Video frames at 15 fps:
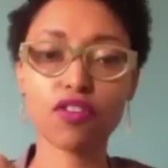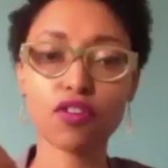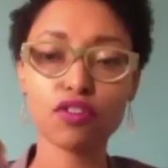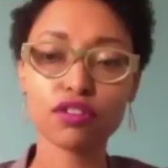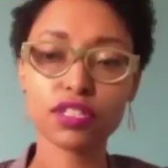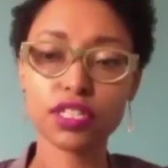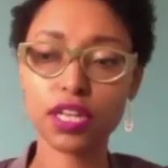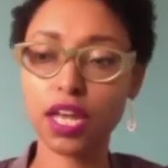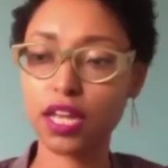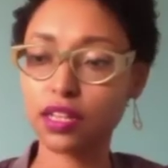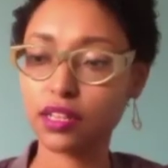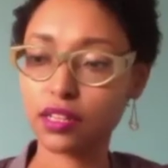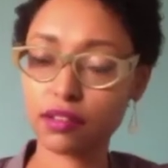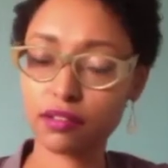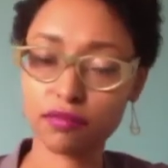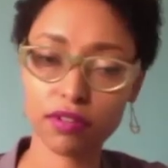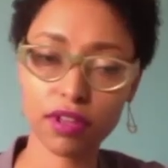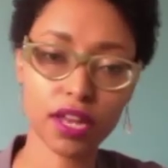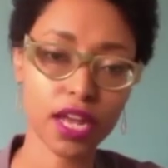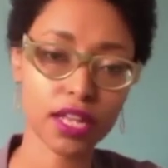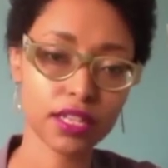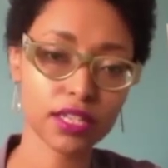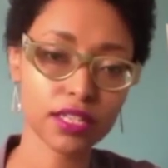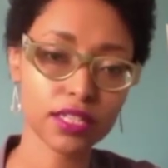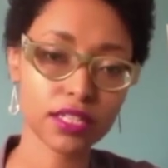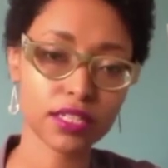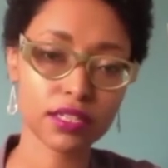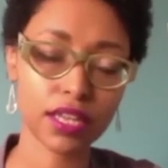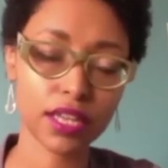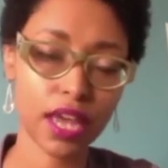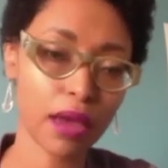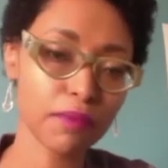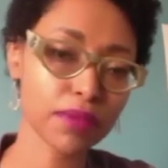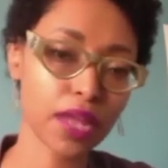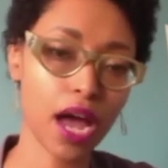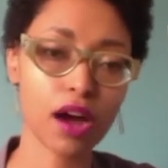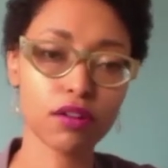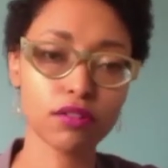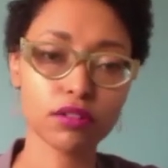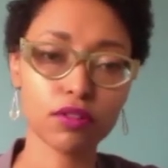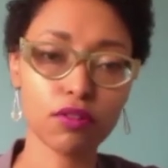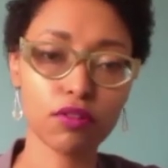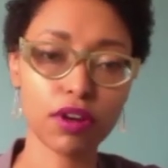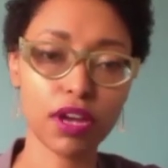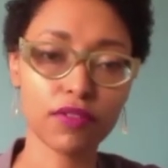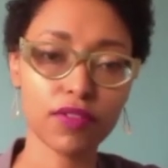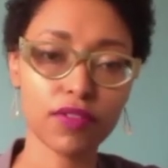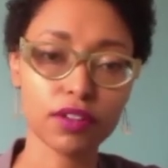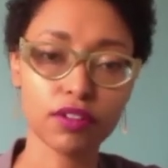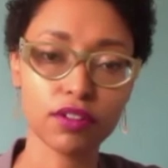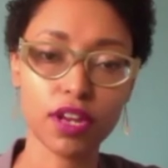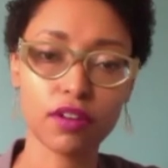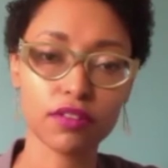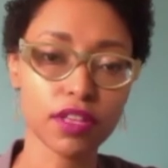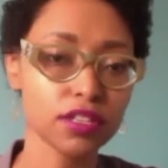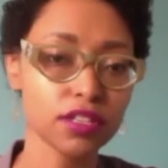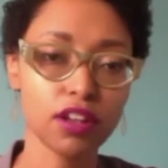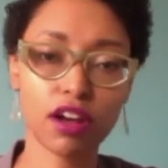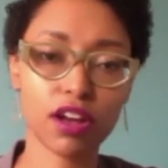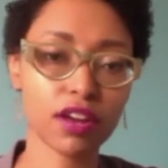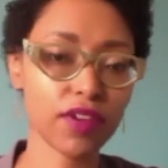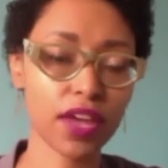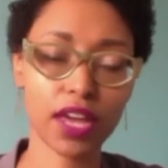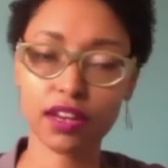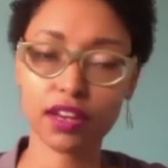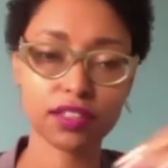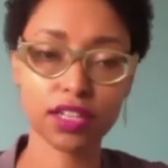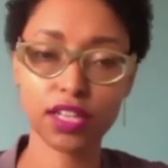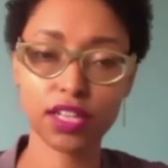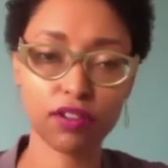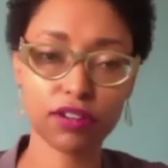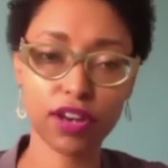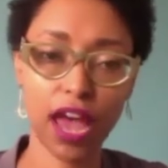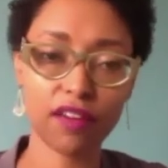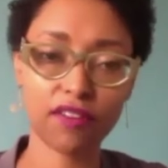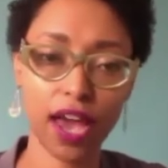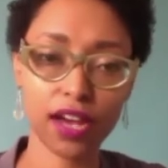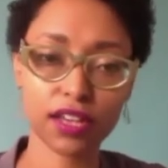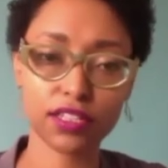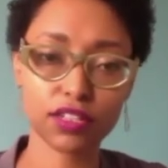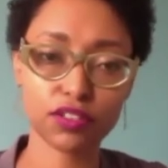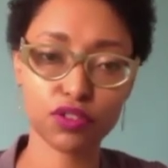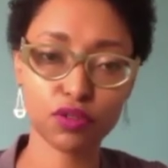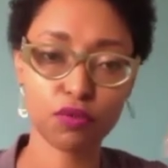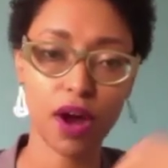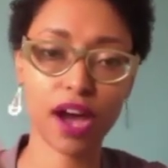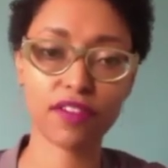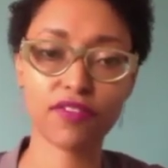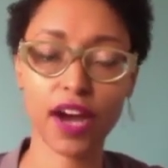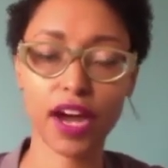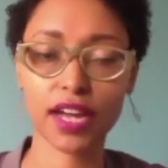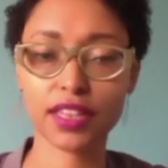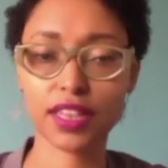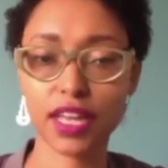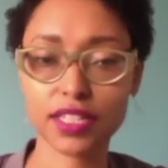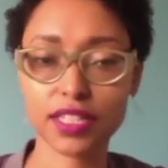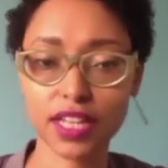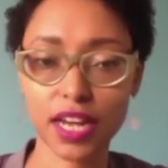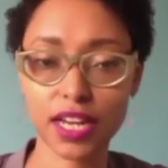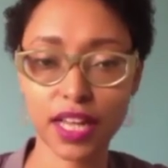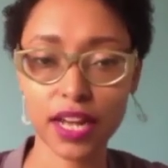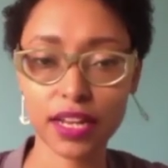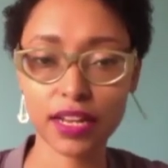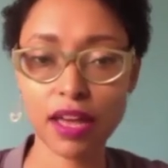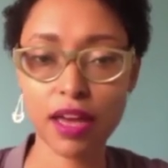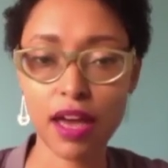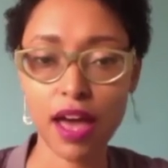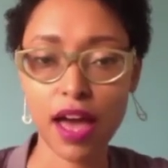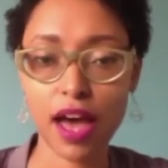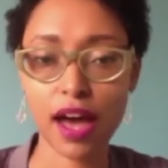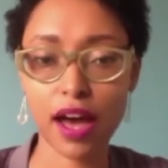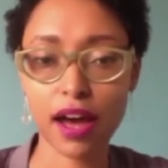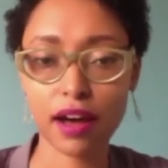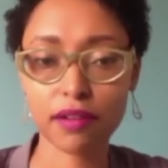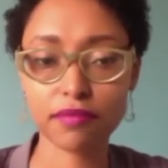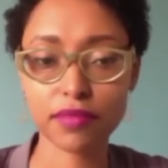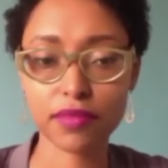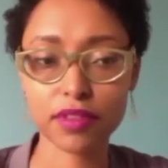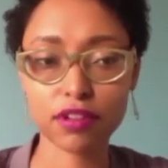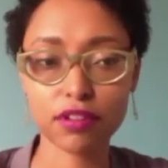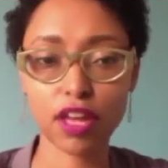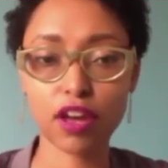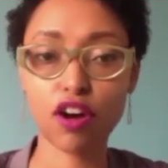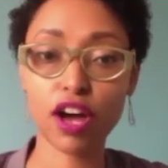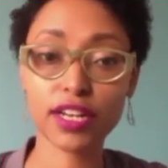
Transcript: course, in Greater Cape Town, or even, there's a lot of areas that don't have access to Wi-Fi and things like that. So they can't